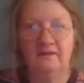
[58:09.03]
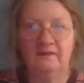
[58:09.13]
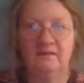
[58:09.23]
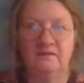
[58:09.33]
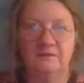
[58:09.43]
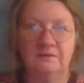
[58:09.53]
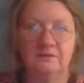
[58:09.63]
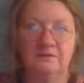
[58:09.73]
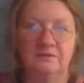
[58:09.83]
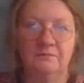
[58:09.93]

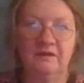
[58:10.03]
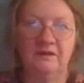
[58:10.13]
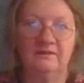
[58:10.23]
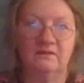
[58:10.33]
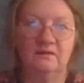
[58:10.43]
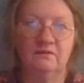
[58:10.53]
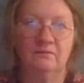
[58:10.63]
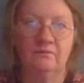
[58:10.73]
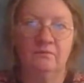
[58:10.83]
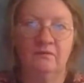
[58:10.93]
it's make it
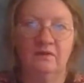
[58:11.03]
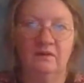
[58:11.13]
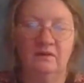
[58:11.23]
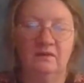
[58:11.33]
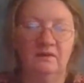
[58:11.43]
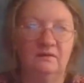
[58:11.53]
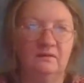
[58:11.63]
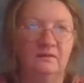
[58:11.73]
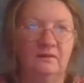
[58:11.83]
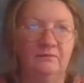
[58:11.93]
really
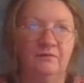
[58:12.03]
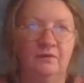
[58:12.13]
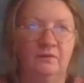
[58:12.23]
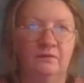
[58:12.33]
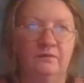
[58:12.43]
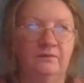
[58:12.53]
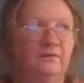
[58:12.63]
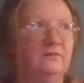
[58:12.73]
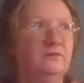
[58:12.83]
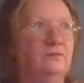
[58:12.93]
difficult
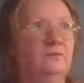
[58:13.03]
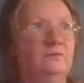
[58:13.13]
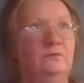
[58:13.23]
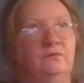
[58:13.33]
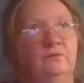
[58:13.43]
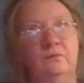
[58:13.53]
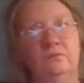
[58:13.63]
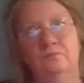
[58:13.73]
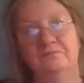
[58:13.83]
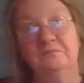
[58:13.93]
to
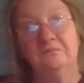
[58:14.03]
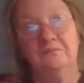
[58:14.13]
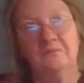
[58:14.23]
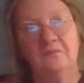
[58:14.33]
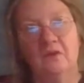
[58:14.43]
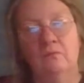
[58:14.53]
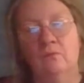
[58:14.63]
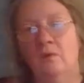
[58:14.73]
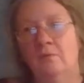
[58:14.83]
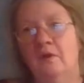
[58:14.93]

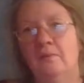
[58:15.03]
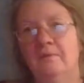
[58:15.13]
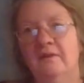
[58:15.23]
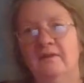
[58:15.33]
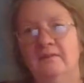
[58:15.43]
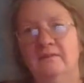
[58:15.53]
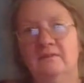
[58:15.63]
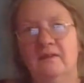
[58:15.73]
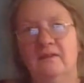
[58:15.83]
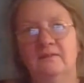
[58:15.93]
warm up
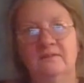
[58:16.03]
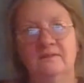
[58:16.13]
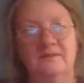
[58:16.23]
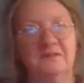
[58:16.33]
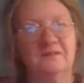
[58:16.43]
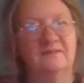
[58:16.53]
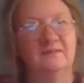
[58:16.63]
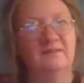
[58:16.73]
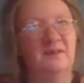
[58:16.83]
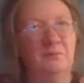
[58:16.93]
and
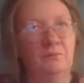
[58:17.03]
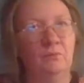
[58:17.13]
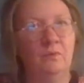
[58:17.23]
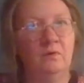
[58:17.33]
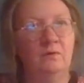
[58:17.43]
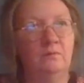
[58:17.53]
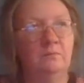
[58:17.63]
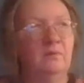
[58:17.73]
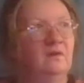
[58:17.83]
keep warm,